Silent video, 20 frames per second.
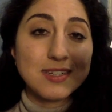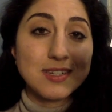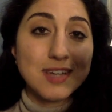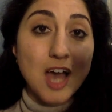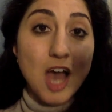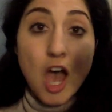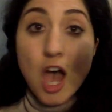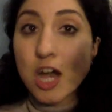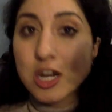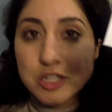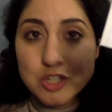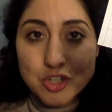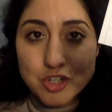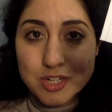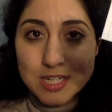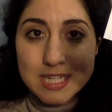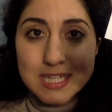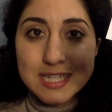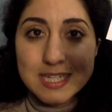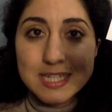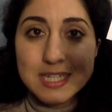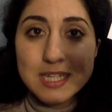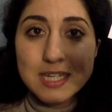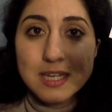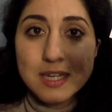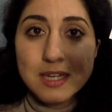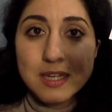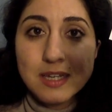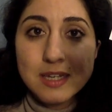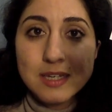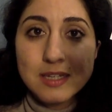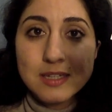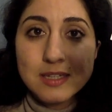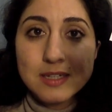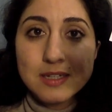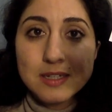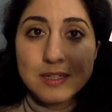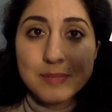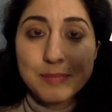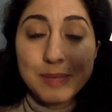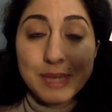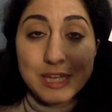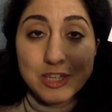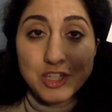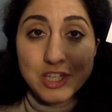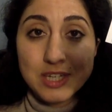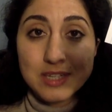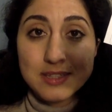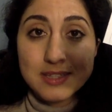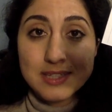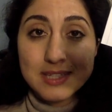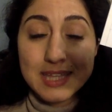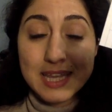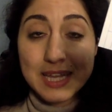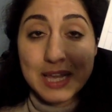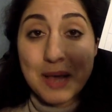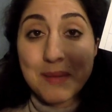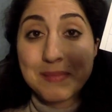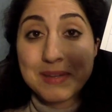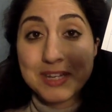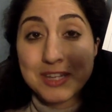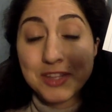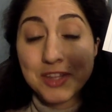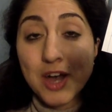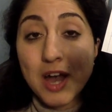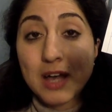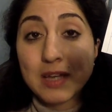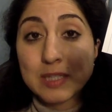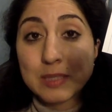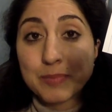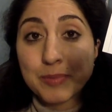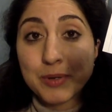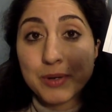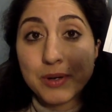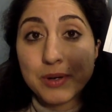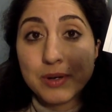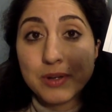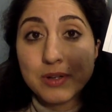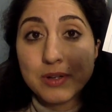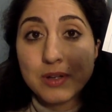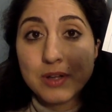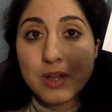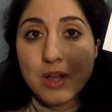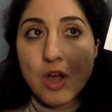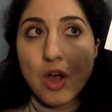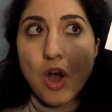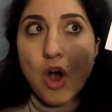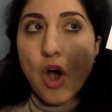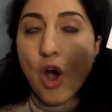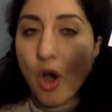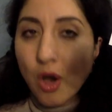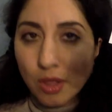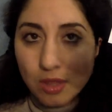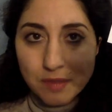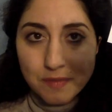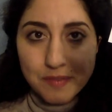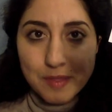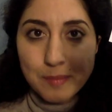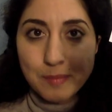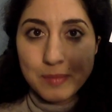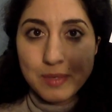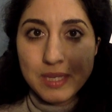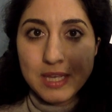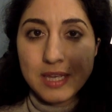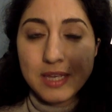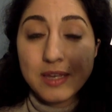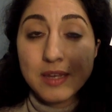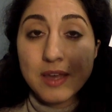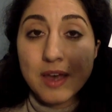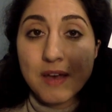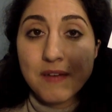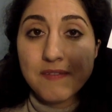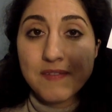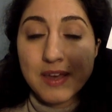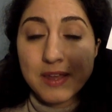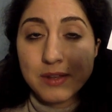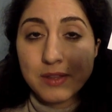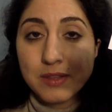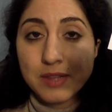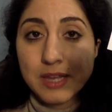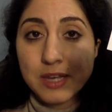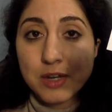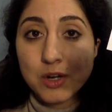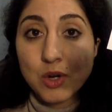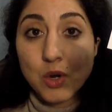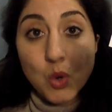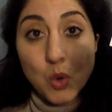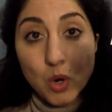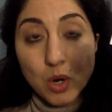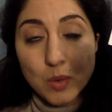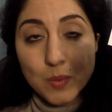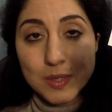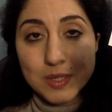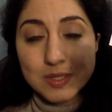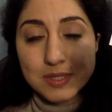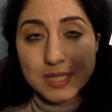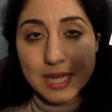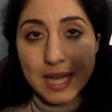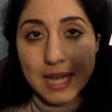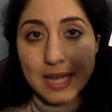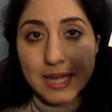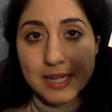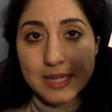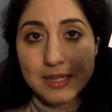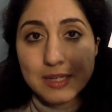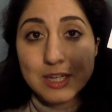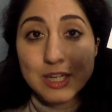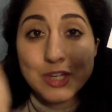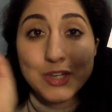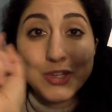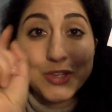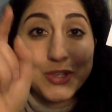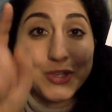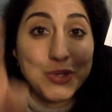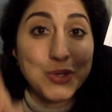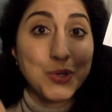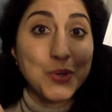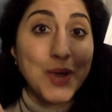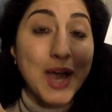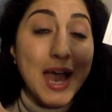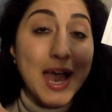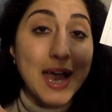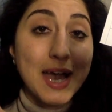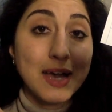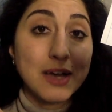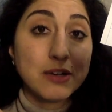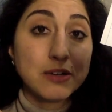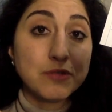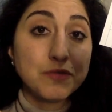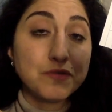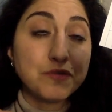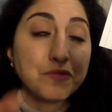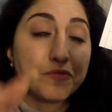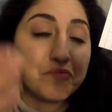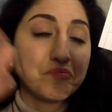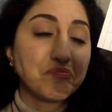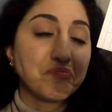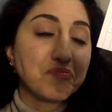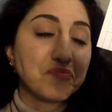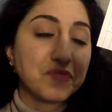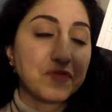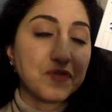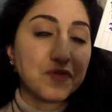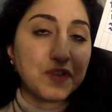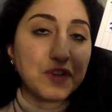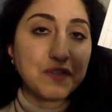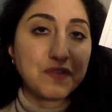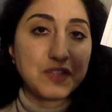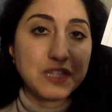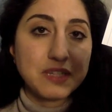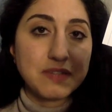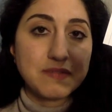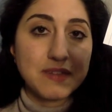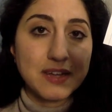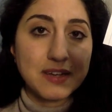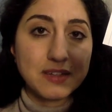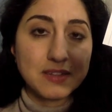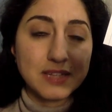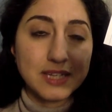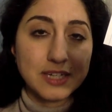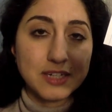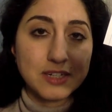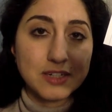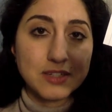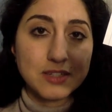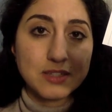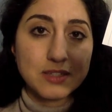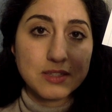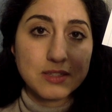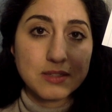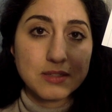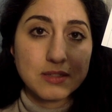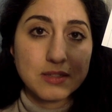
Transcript: 100 patients that come into the hospital. All of them need a ventilator or will die. You have 50 ventilators.